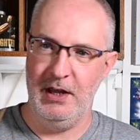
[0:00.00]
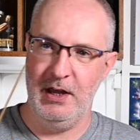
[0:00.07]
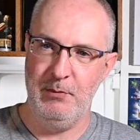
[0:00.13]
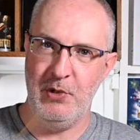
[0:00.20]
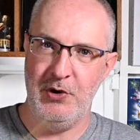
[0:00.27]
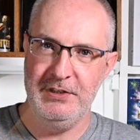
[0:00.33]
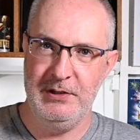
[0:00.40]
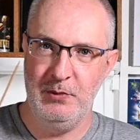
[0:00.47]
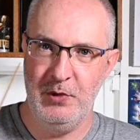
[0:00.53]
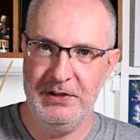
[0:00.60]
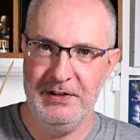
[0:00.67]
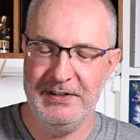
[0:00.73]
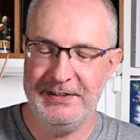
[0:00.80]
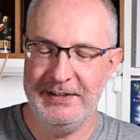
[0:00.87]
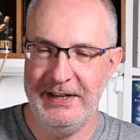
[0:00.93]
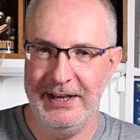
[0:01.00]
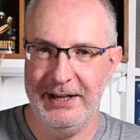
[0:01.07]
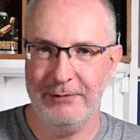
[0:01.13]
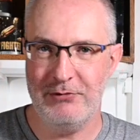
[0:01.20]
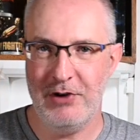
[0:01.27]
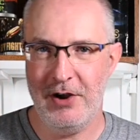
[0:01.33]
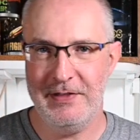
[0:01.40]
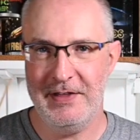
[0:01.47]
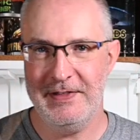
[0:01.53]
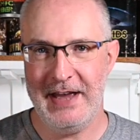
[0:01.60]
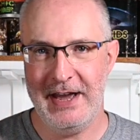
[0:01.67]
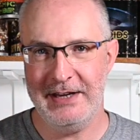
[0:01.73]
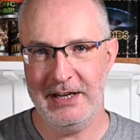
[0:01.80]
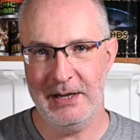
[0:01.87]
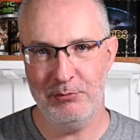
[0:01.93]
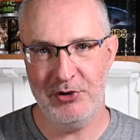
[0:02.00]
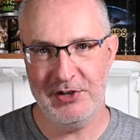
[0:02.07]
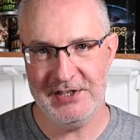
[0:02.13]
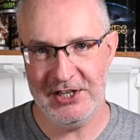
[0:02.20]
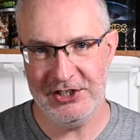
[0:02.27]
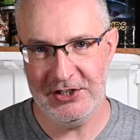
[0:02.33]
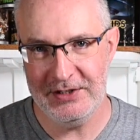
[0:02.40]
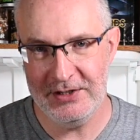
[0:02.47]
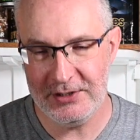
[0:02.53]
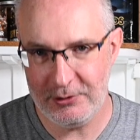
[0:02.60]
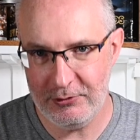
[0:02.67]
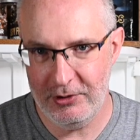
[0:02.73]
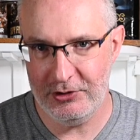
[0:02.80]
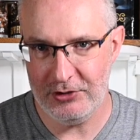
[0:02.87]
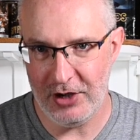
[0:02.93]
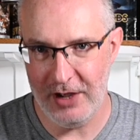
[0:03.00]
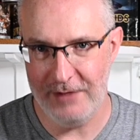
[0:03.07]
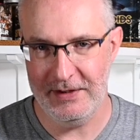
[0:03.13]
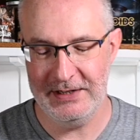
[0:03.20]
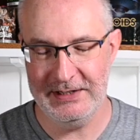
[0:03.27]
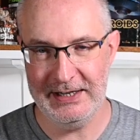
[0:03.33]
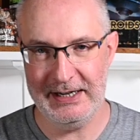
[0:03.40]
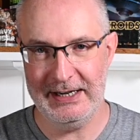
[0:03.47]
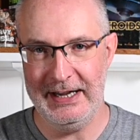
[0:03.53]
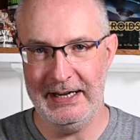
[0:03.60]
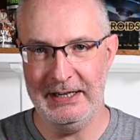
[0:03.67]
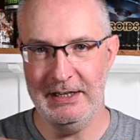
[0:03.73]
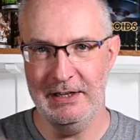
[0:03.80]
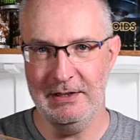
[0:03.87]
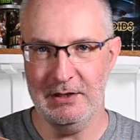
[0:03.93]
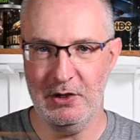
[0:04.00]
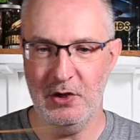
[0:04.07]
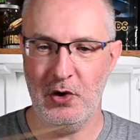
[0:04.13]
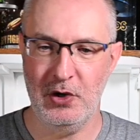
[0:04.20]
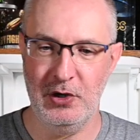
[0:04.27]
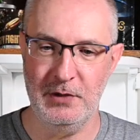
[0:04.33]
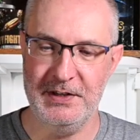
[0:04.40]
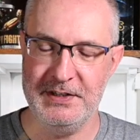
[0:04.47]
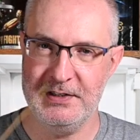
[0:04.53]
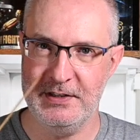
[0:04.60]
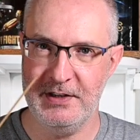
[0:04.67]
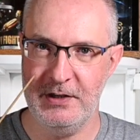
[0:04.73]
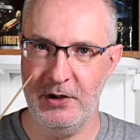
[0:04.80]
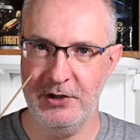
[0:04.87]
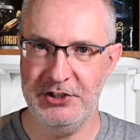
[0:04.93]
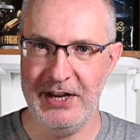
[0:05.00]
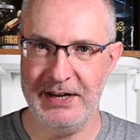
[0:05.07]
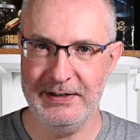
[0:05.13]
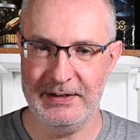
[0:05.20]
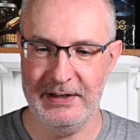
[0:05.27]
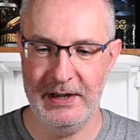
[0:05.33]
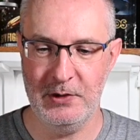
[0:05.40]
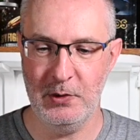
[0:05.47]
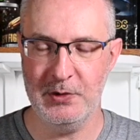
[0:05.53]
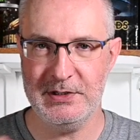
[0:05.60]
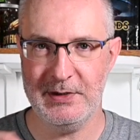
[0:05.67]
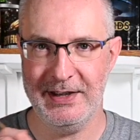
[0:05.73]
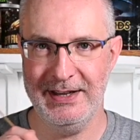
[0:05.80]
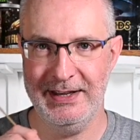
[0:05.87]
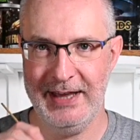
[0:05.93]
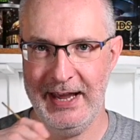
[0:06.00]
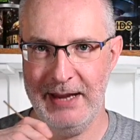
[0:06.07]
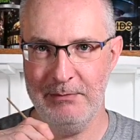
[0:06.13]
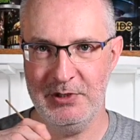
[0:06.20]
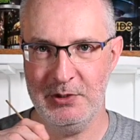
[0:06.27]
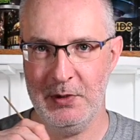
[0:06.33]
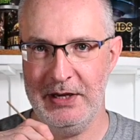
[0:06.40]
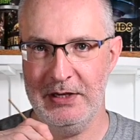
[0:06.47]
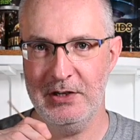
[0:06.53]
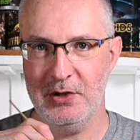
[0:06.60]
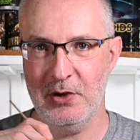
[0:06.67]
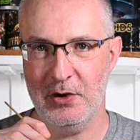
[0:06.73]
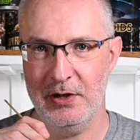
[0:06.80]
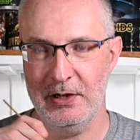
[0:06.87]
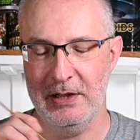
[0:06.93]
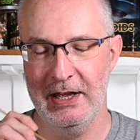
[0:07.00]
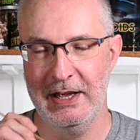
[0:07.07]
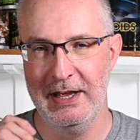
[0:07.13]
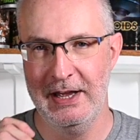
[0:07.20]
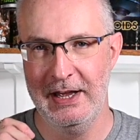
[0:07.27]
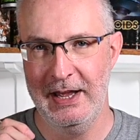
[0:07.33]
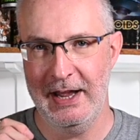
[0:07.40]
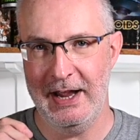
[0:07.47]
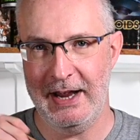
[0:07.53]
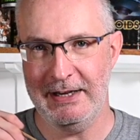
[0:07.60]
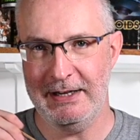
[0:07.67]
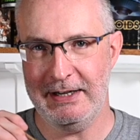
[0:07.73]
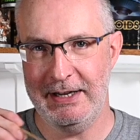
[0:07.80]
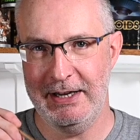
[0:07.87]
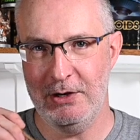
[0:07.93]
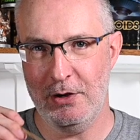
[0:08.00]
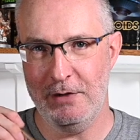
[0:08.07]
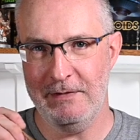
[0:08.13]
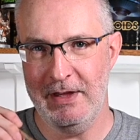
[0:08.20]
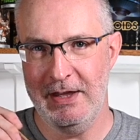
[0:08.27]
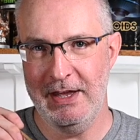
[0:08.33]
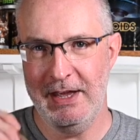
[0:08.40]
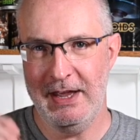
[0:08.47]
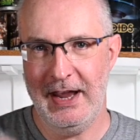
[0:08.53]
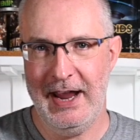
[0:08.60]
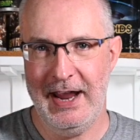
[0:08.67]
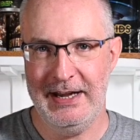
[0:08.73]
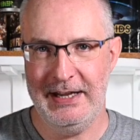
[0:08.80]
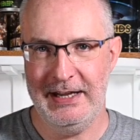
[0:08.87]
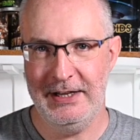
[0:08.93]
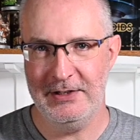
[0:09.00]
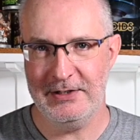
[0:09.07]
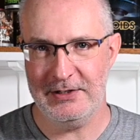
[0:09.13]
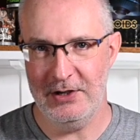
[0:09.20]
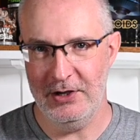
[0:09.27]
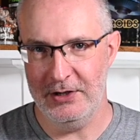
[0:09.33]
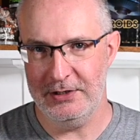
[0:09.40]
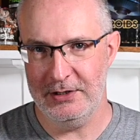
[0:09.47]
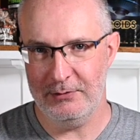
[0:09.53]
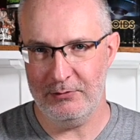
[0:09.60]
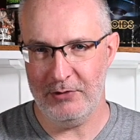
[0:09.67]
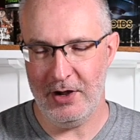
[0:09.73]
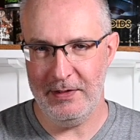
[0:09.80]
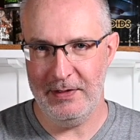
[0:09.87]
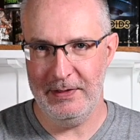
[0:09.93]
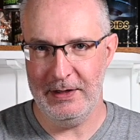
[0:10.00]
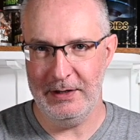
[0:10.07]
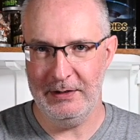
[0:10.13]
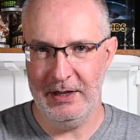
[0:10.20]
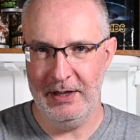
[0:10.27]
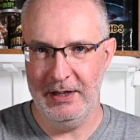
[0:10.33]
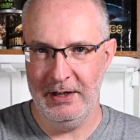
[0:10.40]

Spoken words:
pointed wooden stick rather than a precision screwdriver to clean the coil. This is a lot gentler, and also I can get in between the coil and clean off any soot rather than